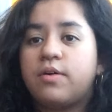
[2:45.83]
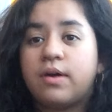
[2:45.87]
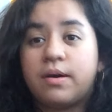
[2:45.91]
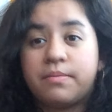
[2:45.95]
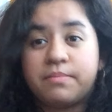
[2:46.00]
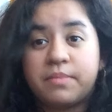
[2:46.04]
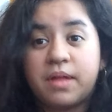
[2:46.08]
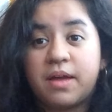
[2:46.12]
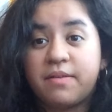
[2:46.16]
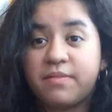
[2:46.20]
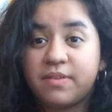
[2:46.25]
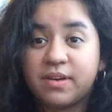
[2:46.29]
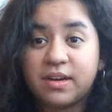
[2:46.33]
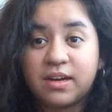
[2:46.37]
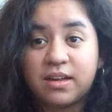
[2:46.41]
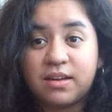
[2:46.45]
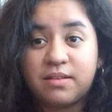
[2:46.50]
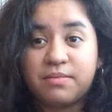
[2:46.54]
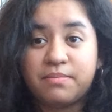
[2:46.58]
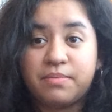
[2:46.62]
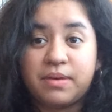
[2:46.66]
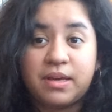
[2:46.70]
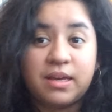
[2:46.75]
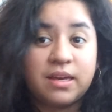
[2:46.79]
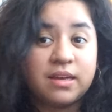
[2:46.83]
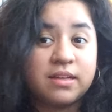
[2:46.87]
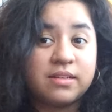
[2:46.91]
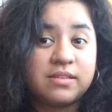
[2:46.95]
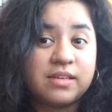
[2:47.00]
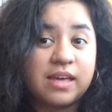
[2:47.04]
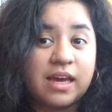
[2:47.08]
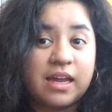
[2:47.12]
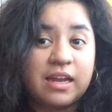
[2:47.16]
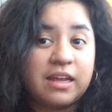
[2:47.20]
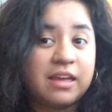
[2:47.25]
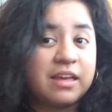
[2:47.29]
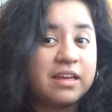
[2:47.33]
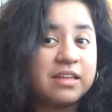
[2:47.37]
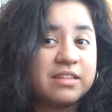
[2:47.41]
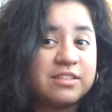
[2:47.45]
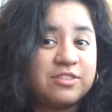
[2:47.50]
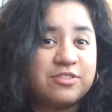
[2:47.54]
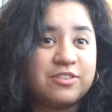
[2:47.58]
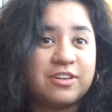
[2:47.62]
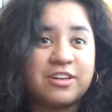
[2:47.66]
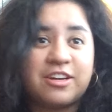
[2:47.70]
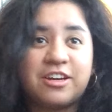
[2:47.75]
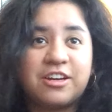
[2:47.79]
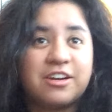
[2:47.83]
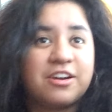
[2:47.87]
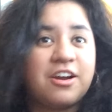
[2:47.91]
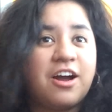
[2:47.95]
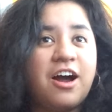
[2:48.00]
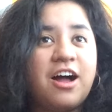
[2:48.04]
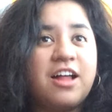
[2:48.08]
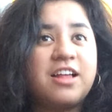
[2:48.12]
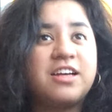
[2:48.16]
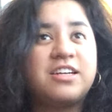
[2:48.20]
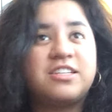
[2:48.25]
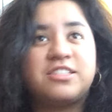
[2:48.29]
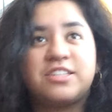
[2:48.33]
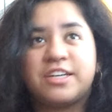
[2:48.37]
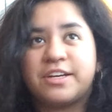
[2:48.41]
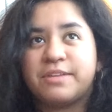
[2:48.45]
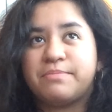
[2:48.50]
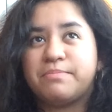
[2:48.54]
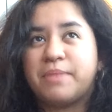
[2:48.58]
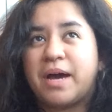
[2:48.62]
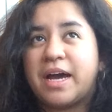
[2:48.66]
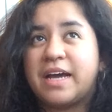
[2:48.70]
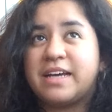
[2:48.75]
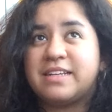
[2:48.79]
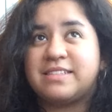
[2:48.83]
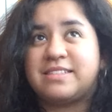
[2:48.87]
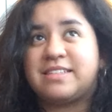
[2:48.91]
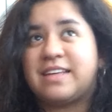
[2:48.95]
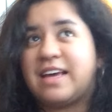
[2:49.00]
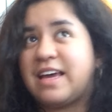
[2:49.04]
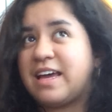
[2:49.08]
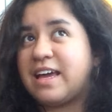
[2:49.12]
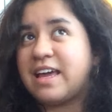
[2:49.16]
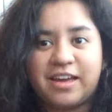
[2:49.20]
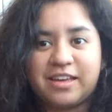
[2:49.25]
I'm never gonna be getting into a good college, and Maya's like,